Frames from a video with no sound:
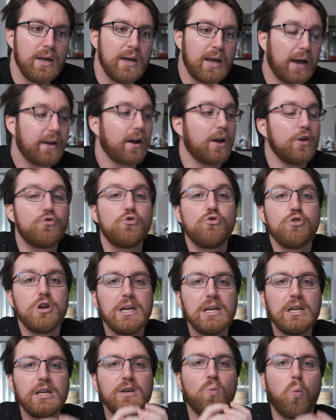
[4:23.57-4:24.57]
And I
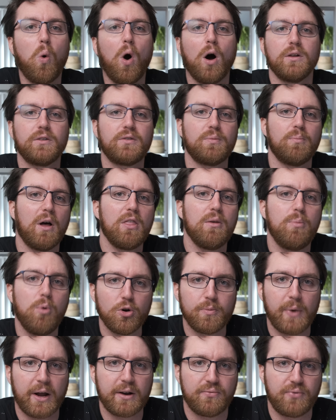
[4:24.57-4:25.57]
really want
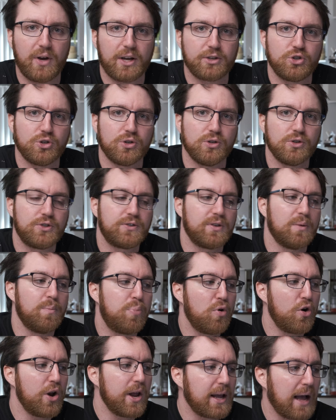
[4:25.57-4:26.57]
motherboard manufacturers to
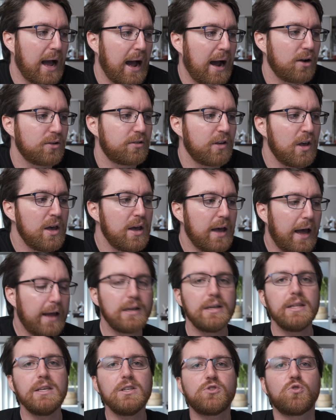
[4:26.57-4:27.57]
bring out at
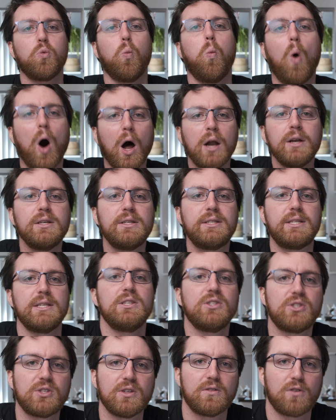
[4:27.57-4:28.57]
least one
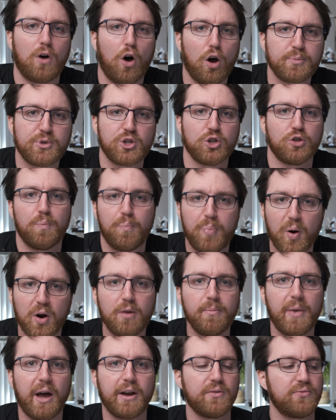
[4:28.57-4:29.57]
decent option per
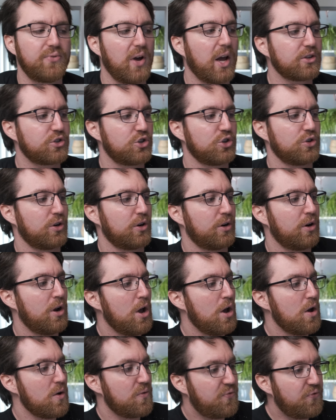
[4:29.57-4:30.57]
manufacturer
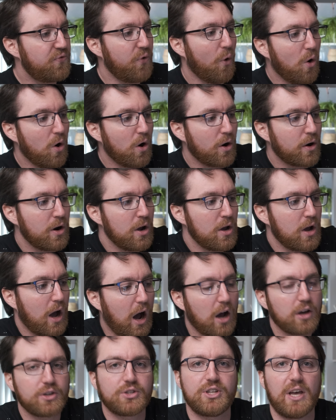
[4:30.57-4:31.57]
for
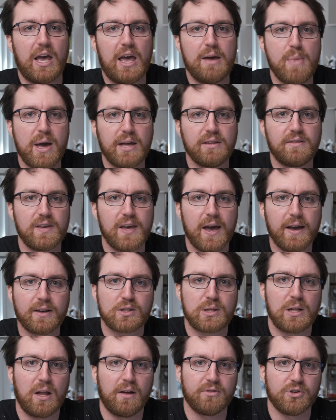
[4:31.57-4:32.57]
us
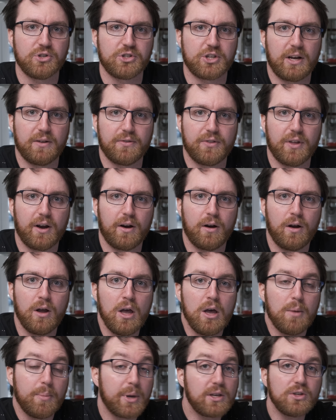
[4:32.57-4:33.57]
Matx lovers out there.
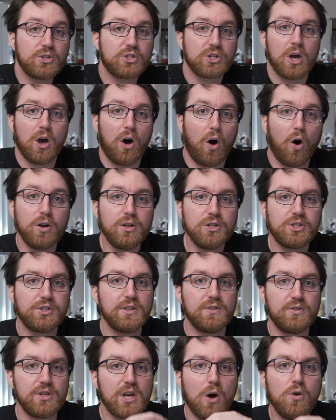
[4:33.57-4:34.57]
Because
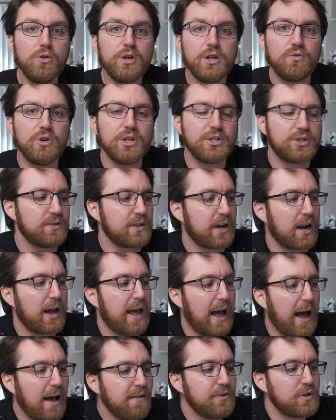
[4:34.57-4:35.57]
honestly, the only reason that I
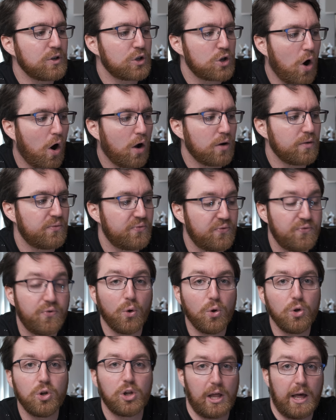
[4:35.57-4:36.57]
haven't gone
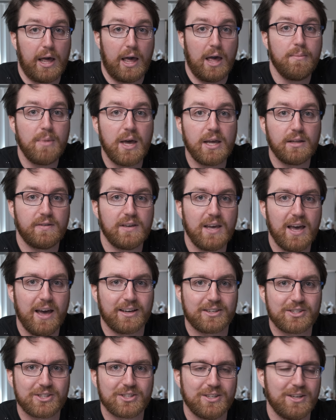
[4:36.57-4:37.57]
full
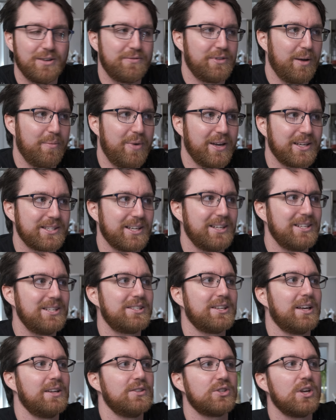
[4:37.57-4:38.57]
Matx, if that makes any
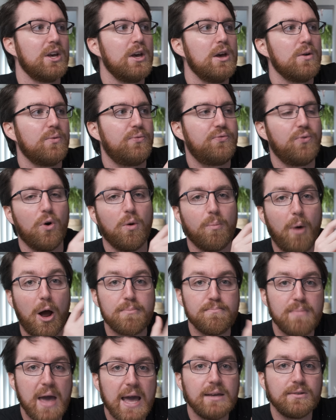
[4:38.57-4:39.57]
sense, for my
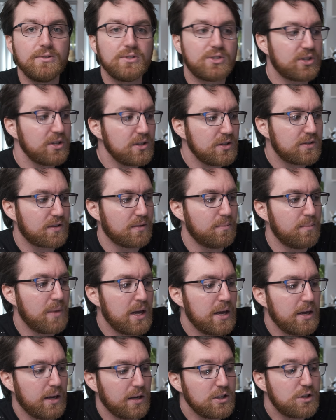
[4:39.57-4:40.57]
main system
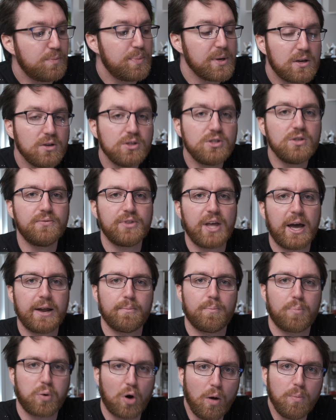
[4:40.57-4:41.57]
is because of
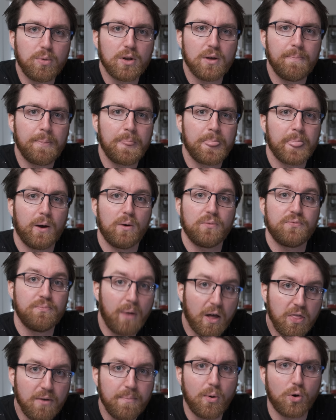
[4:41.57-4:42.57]
that problem of
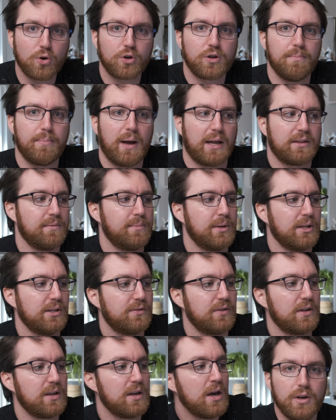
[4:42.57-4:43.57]
motherboard
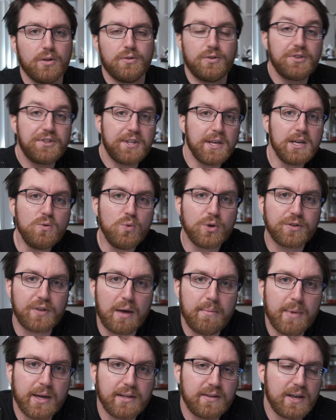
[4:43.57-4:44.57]
compatibility. The thing with
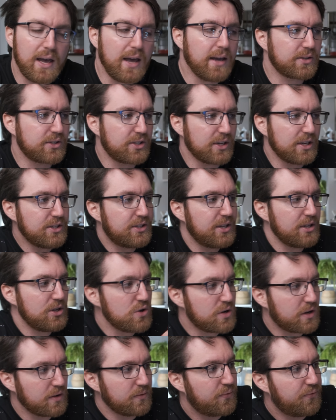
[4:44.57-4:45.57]
Matx is that
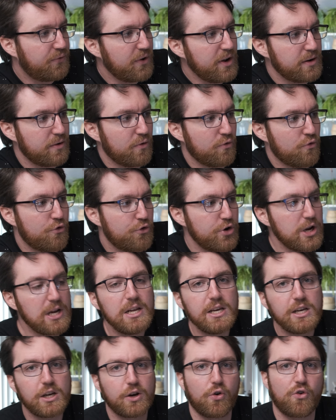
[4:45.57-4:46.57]
you can fit
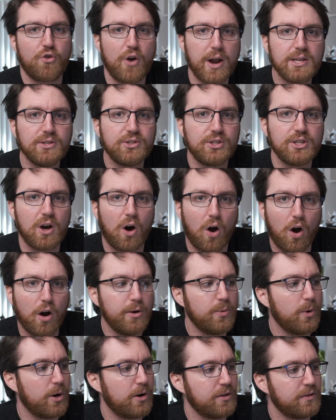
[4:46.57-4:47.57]
really crazy
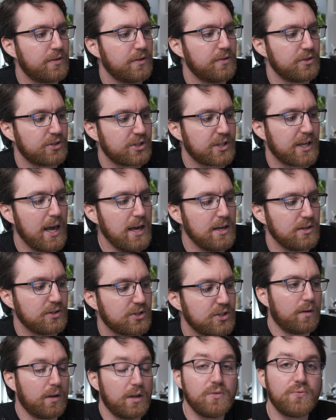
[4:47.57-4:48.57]
hardware into this
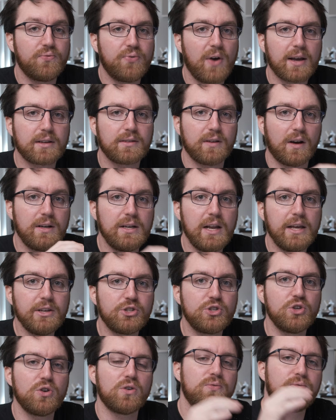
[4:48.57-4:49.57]
case. In fact,
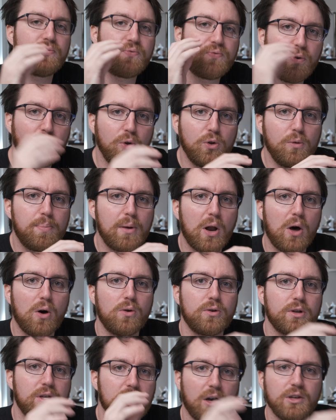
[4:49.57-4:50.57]
unless you're
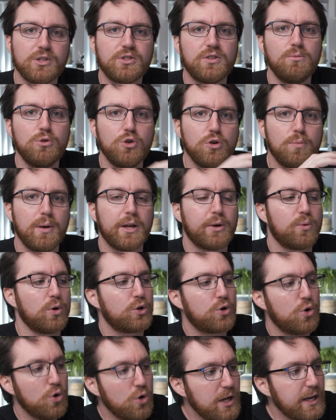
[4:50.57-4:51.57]
full-blown custom loop liquid
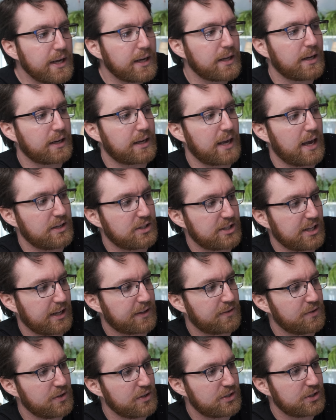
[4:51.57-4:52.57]
cooling in a case
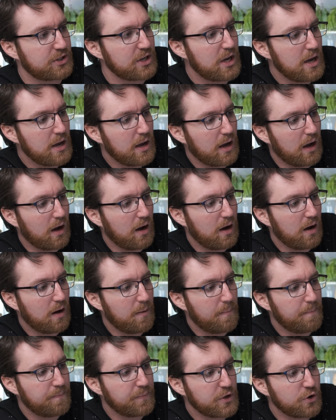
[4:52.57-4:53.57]
like this,
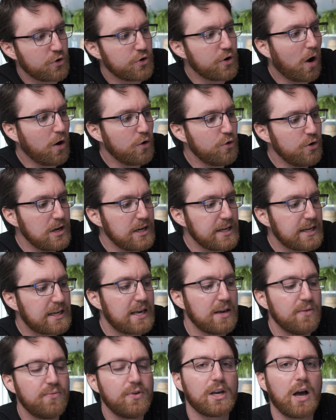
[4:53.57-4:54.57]
you're not really
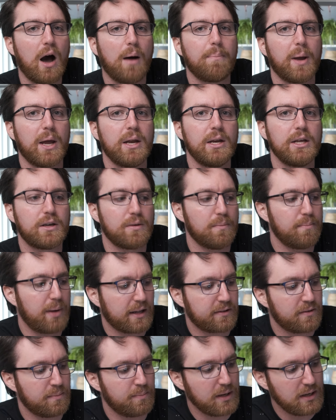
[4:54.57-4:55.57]
giving up any
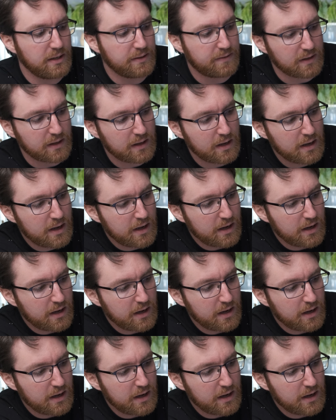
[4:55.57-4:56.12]
compatibility.